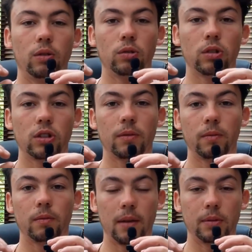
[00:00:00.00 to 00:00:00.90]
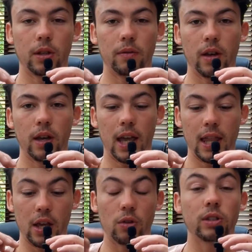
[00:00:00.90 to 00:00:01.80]
and also some tips for
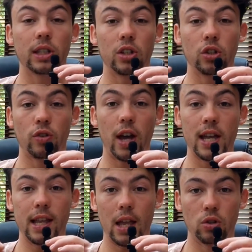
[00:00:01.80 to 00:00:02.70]
getting consistent trade